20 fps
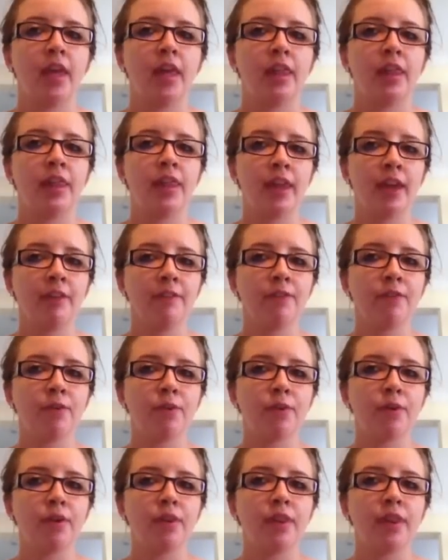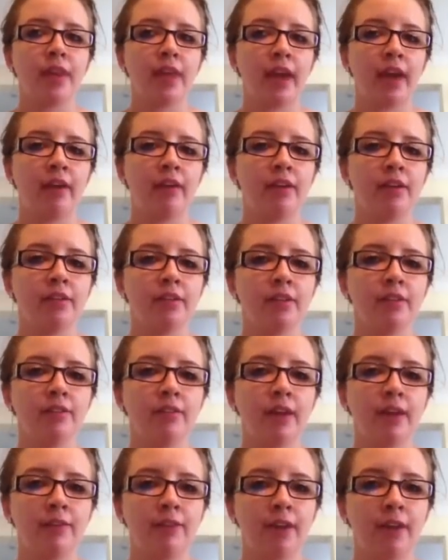Therefore, the carriers
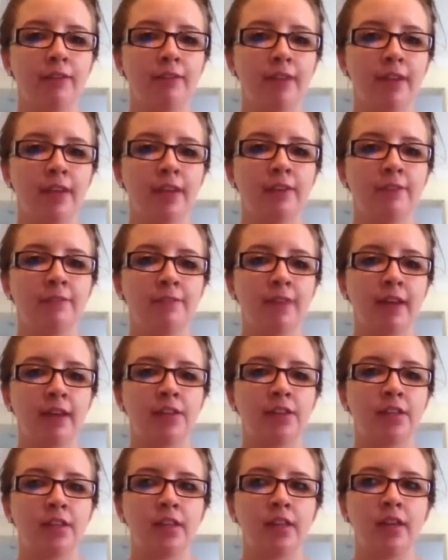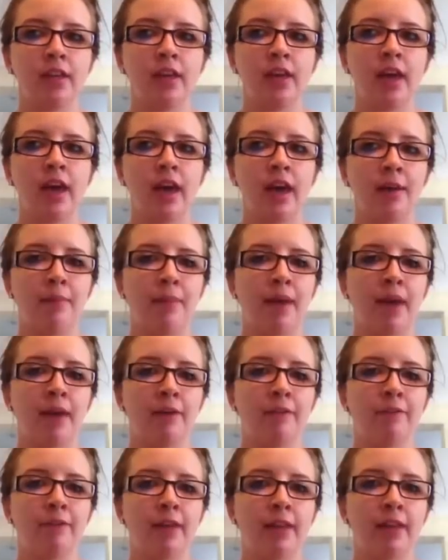of FIV infection are male
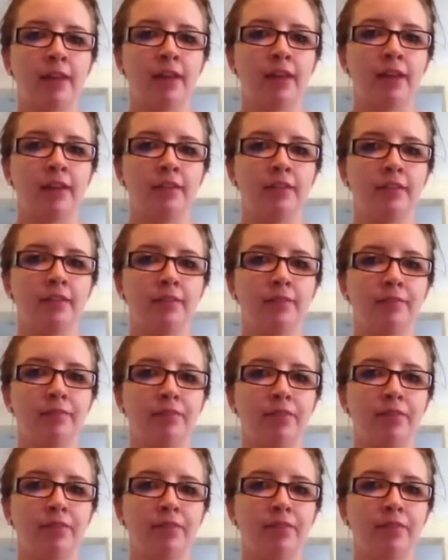felines.